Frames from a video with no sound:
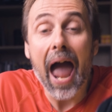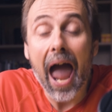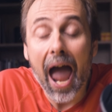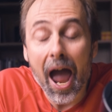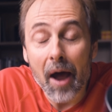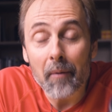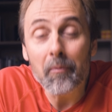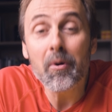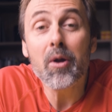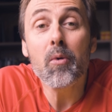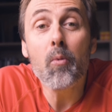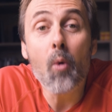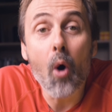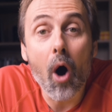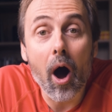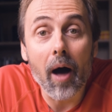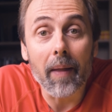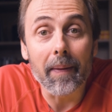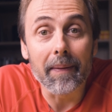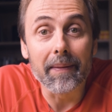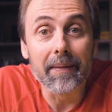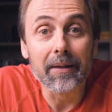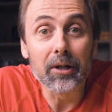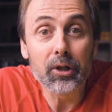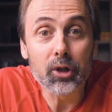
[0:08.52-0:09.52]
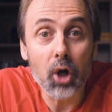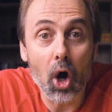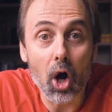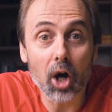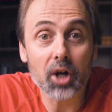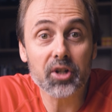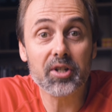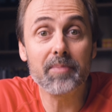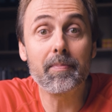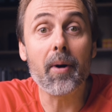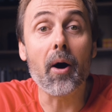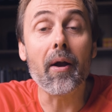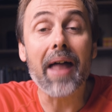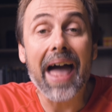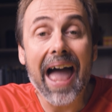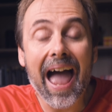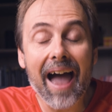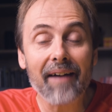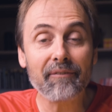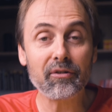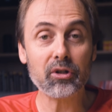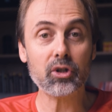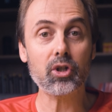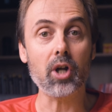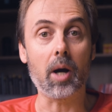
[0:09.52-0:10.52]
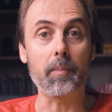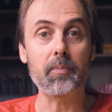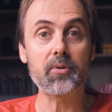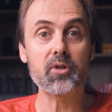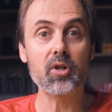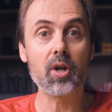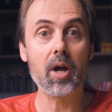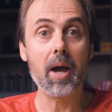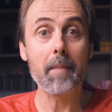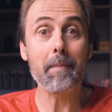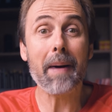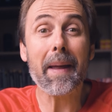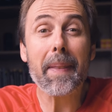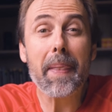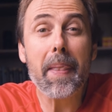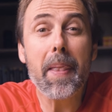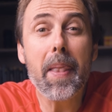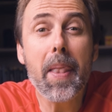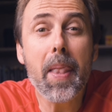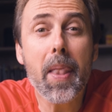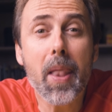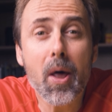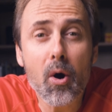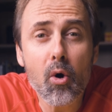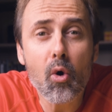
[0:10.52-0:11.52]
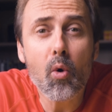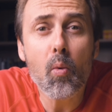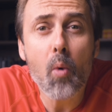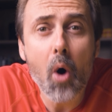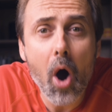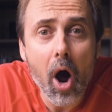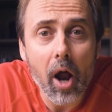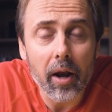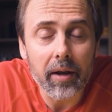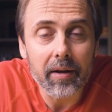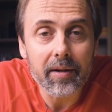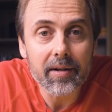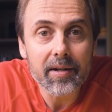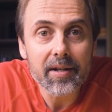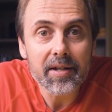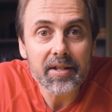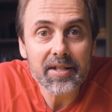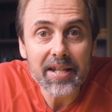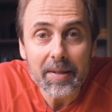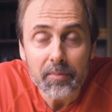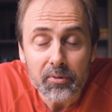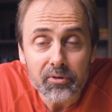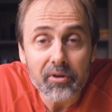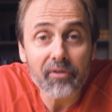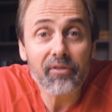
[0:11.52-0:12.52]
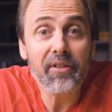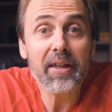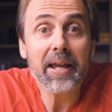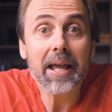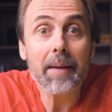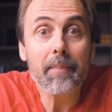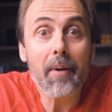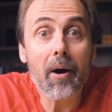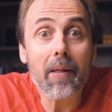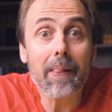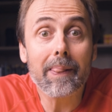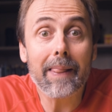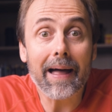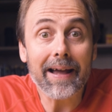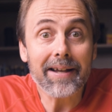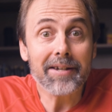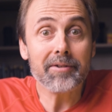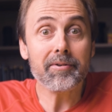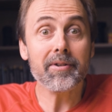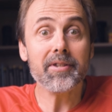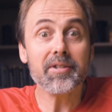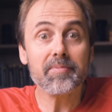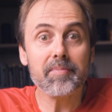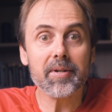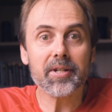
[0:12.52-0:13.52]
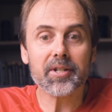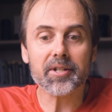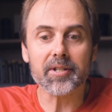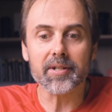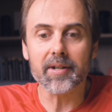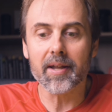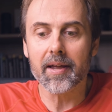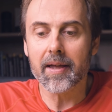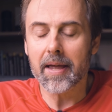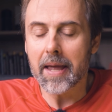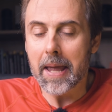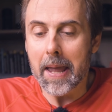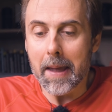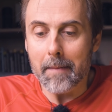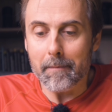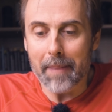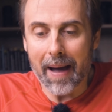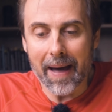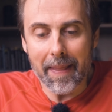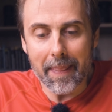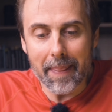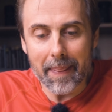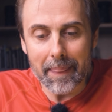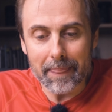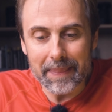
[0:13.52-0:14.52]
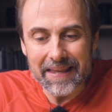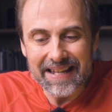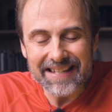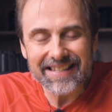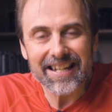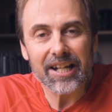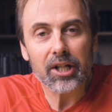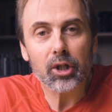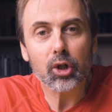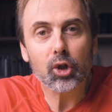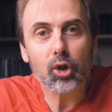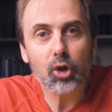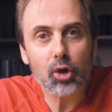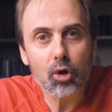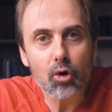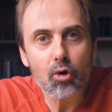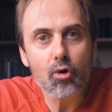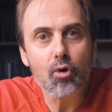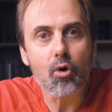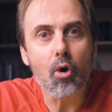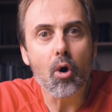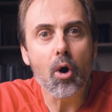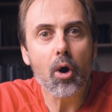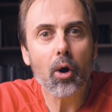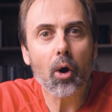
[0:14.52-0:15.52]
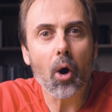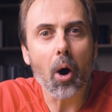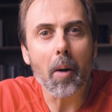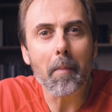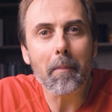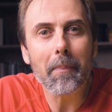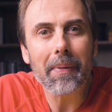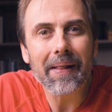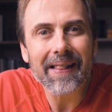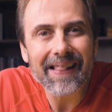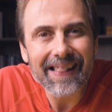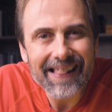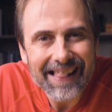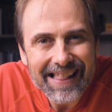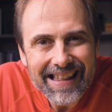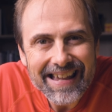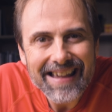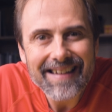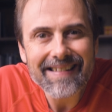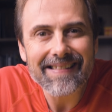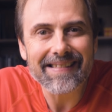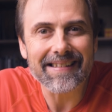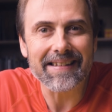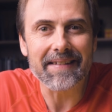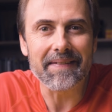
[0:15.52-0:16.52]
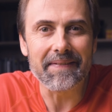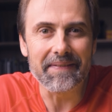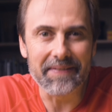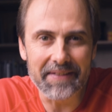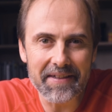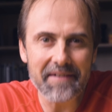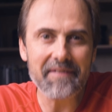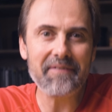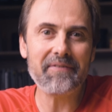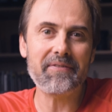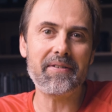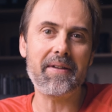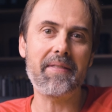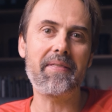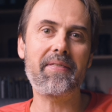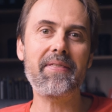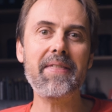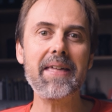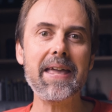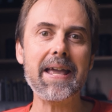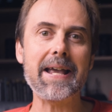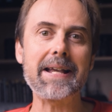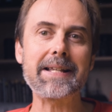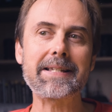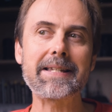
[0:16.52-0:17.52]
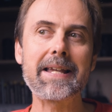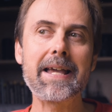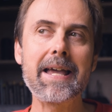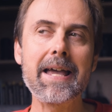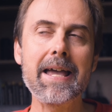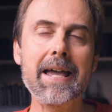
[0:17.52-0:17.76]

everyone talks about f-stops, but no one seems to think about light transmission. But these are two completely different things.